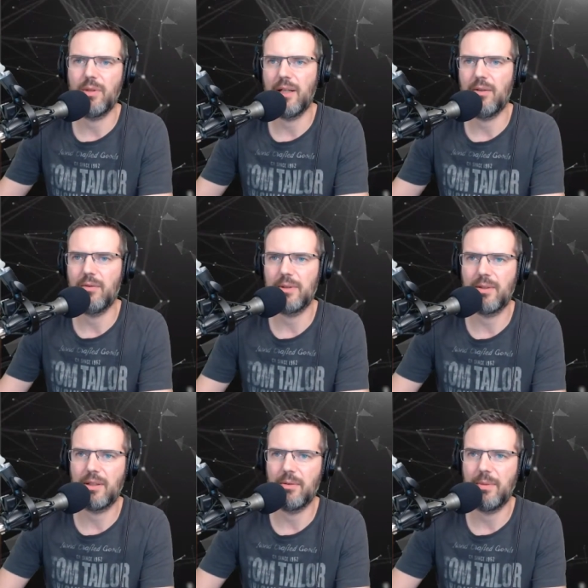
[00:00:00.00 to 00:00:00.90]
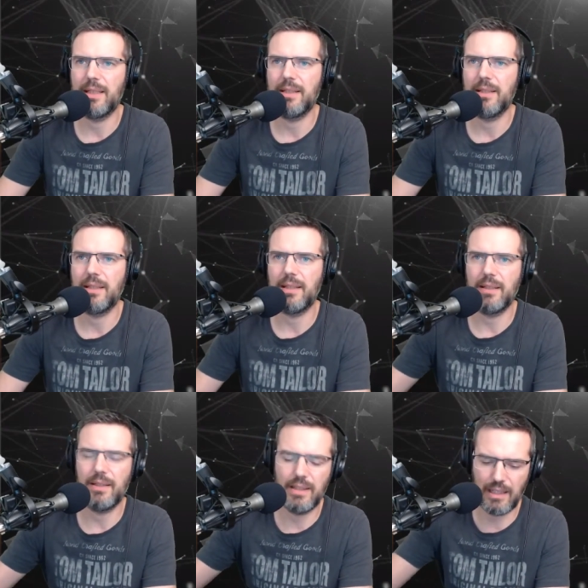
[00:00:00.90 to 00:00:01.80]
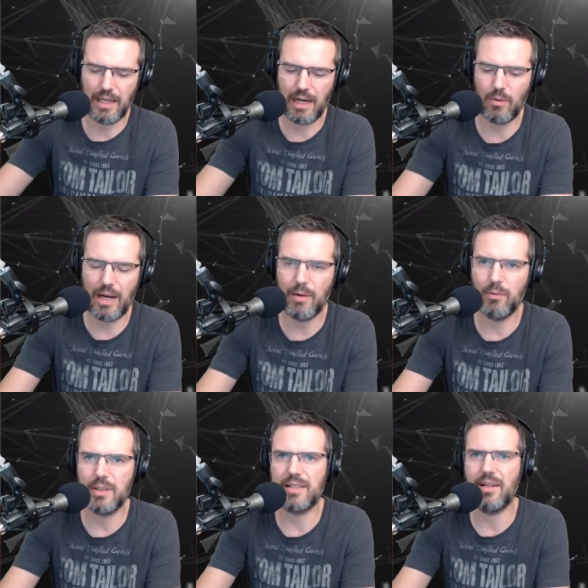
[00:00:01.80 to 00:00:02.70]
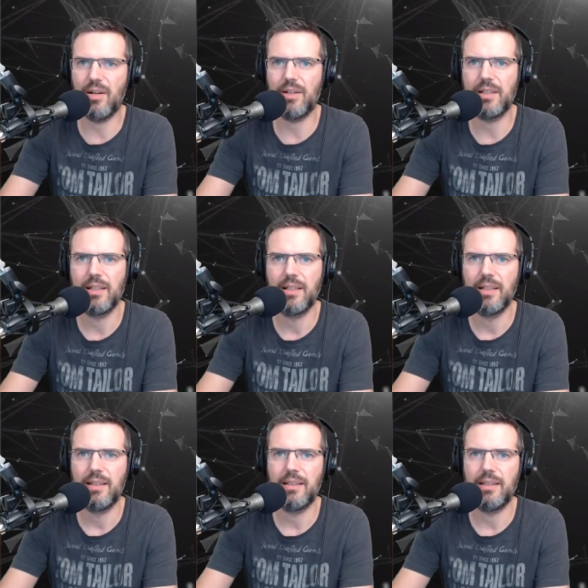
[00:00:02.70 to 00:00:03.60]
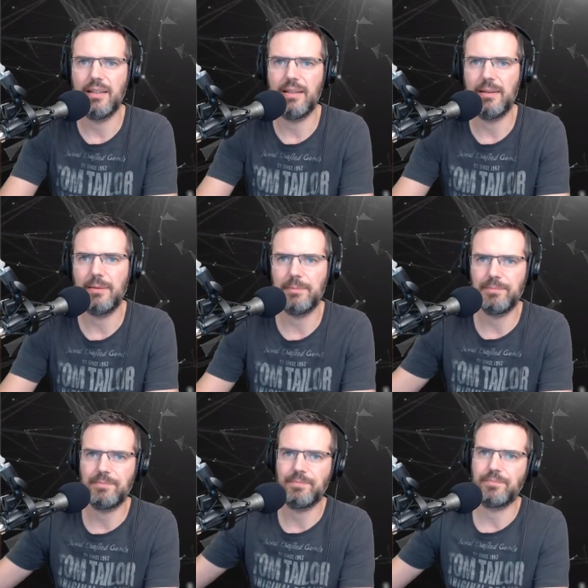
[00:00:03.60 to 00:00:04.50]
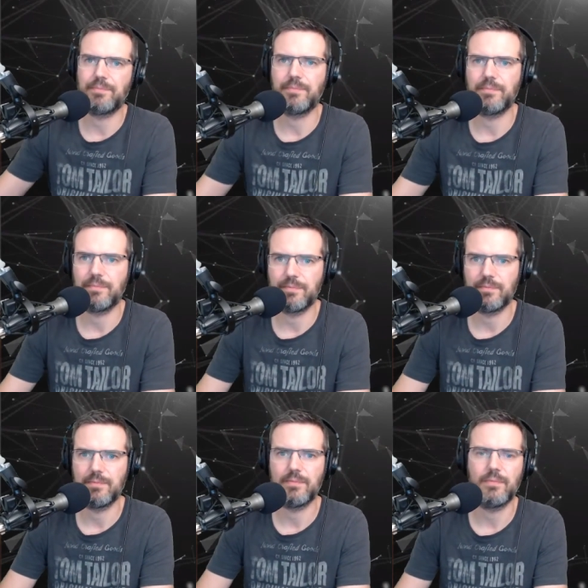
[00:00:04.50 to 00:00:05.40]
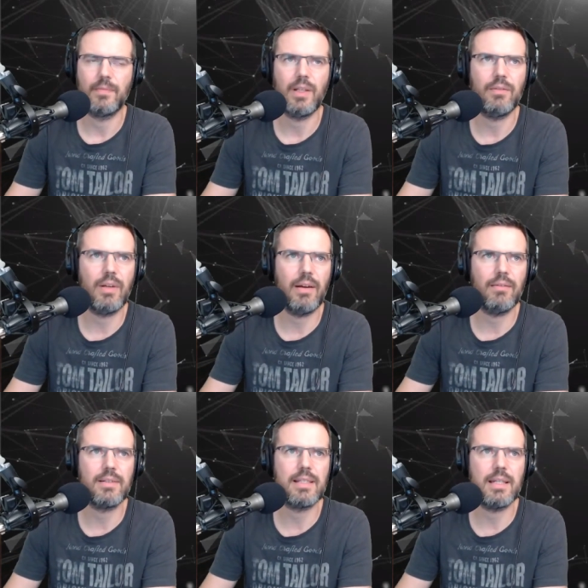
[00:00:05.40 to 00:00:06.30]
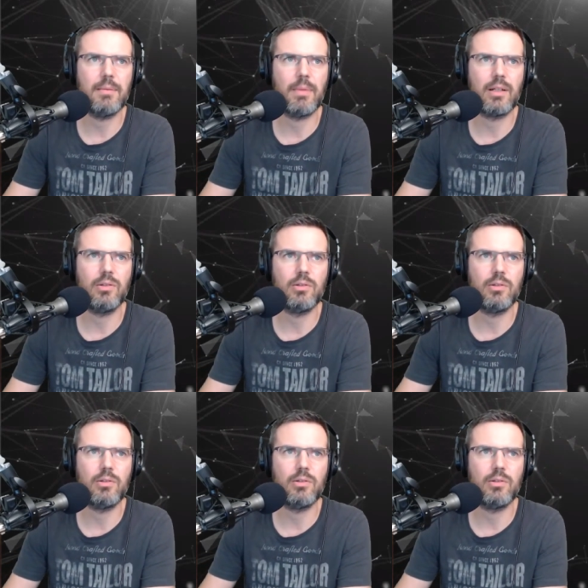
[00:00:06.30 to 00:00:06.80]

you what i always recommend uh, that how i would start um, if you haven't seen my